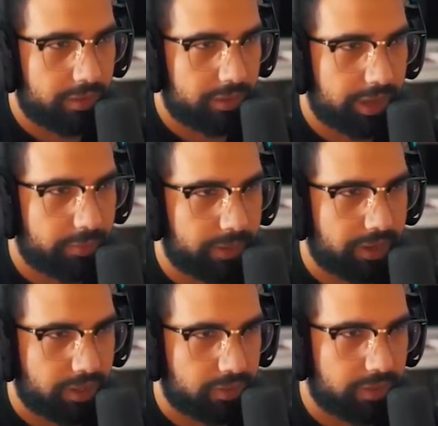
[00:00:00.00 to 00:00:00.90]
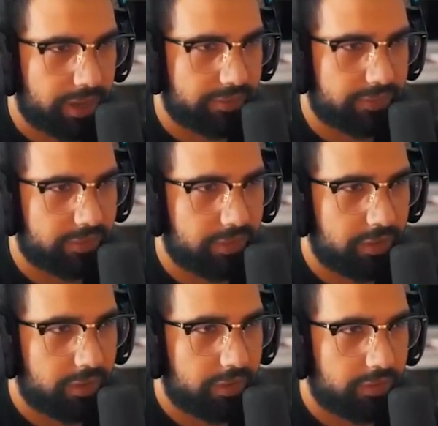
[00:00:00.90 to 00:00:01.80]
Okay, wait. You guys.
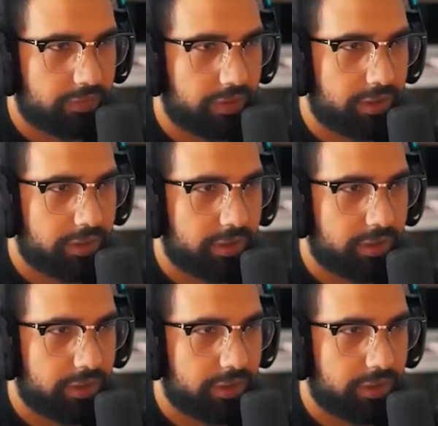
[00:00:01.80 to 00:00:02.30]
See,